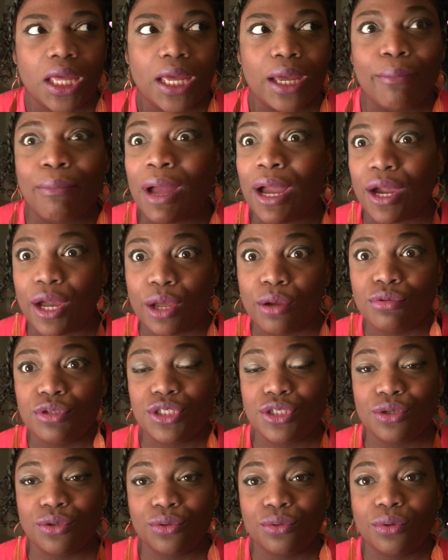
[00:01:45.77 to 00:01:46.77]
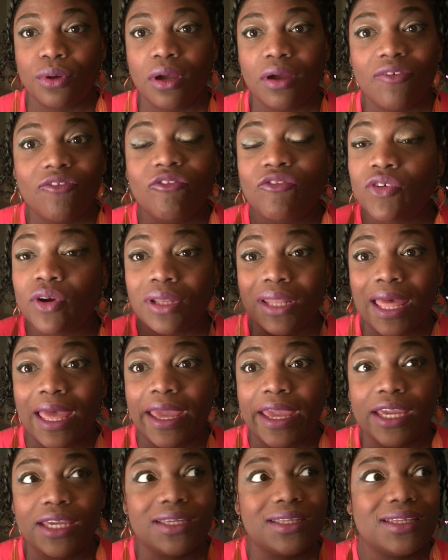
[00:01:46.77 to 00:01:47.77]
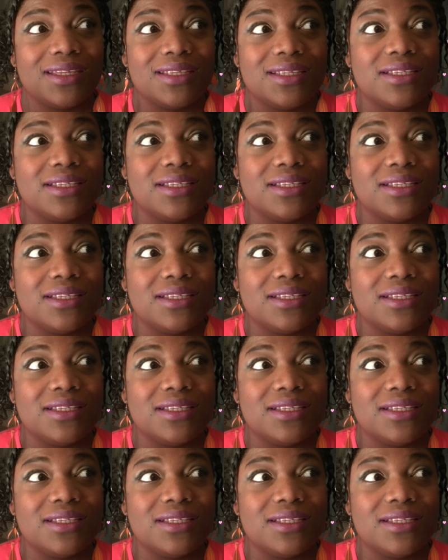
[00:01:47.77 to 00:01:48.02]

my go-to for, like,